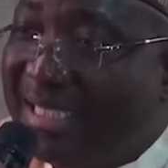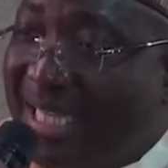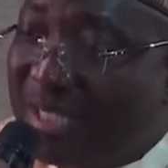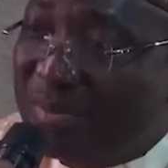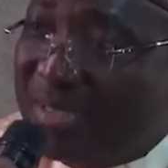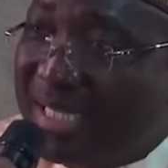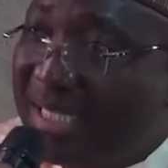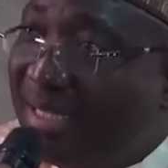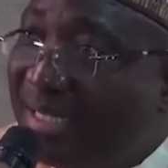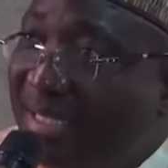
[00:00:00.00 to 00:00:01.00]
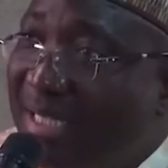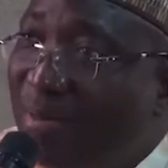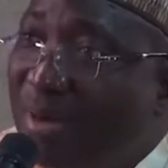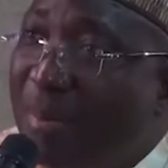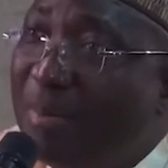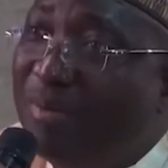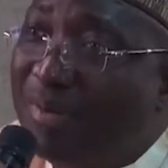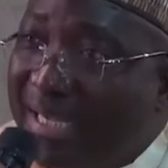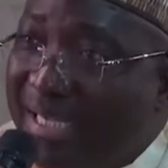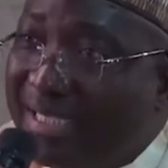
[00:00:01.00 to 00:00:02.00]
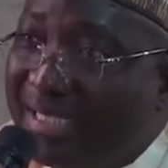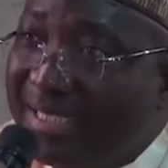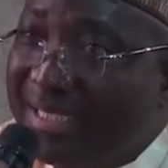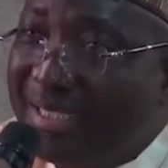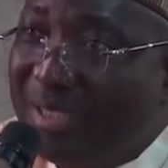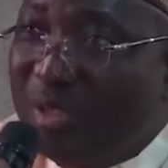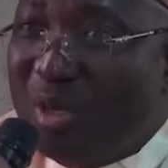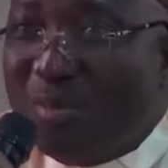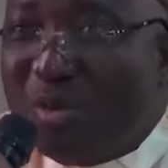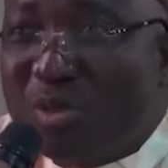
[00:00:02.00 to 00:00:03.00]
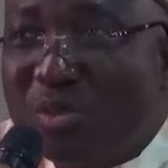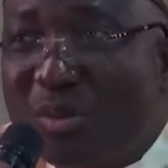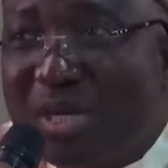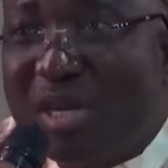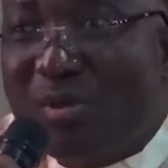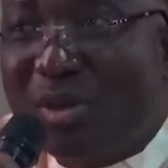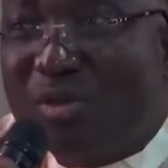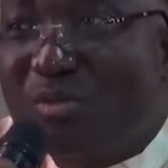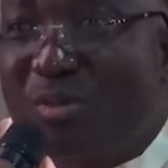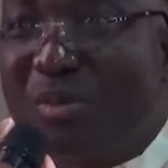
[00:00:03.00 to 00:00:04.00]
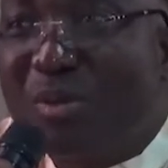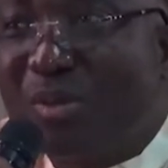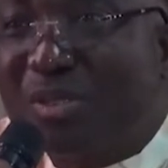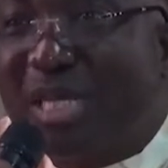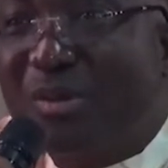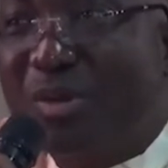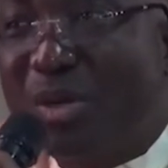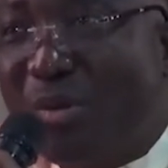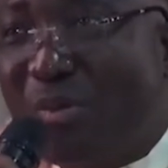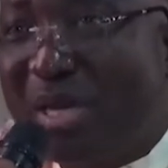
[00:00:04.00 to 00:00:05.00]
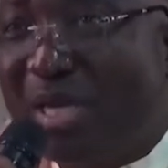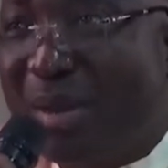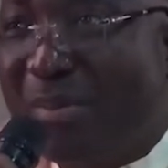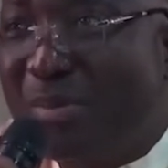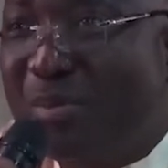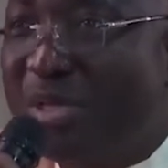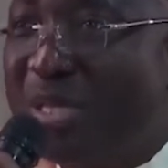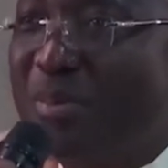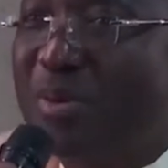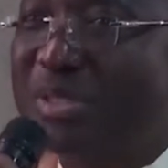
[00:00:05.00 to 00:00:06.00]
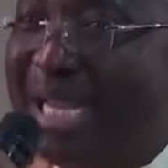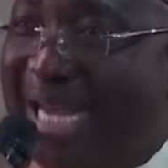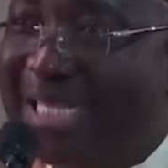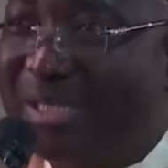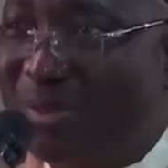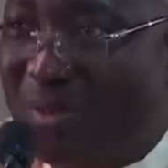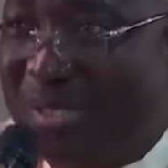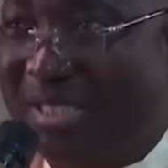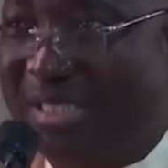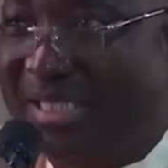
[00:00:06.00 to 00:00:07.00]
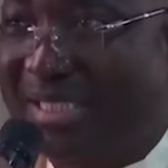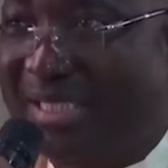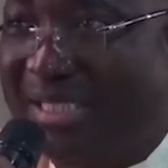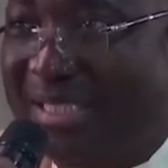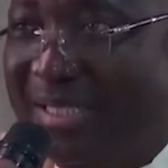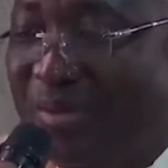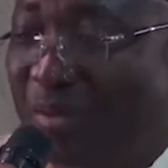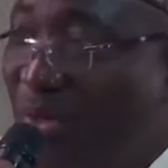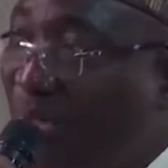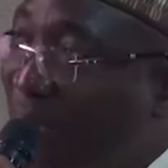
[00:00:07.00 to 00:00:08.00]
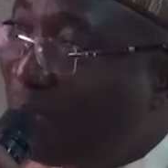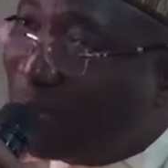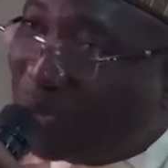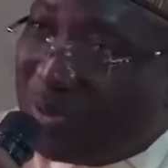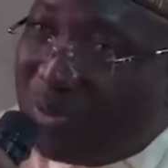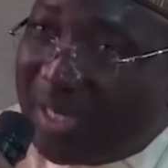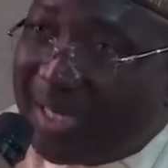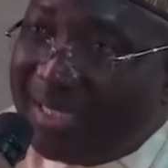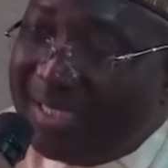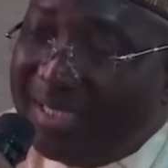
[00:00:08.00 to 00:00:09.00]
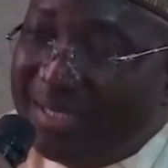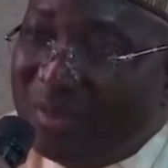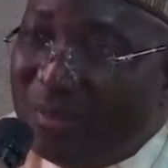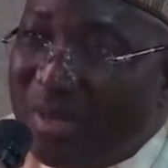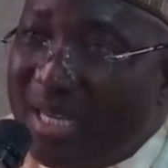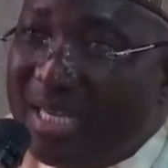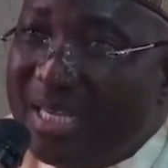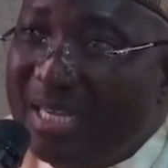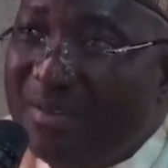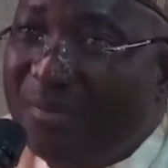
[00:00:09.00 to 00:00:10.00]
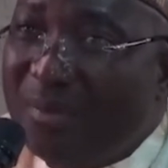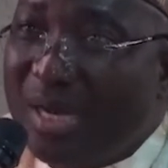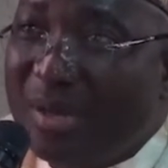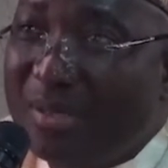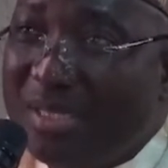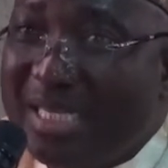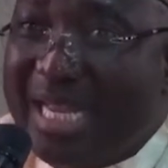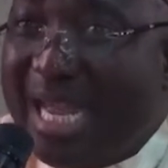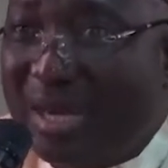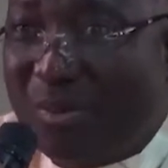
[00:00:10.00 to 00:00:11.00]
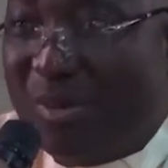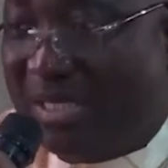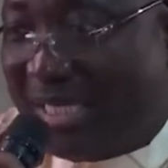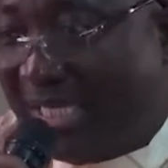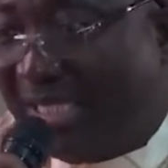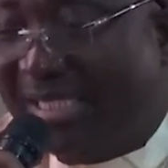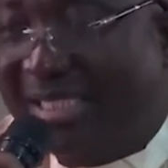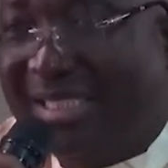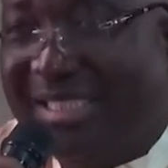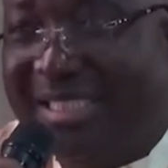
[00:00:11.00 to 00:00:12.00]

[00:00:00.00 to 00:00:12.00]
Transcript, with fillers: there are some certain things that we are provided not because we really want to, but because we don't want our people to keep us asking questions. We know the procedure. When, if you have tender a request like this,